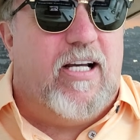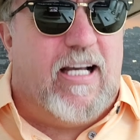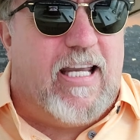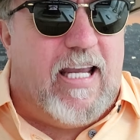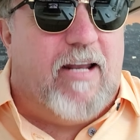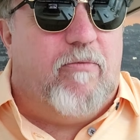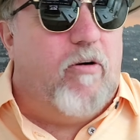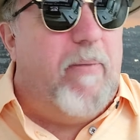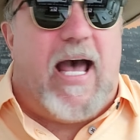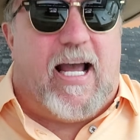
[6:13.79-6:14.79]
again. We're
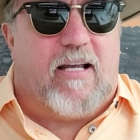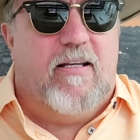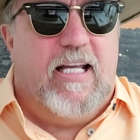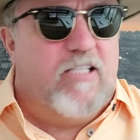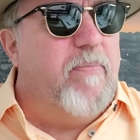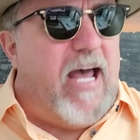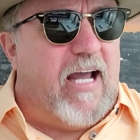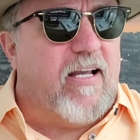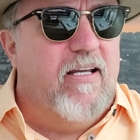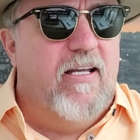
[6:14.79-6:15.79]
back. It's back.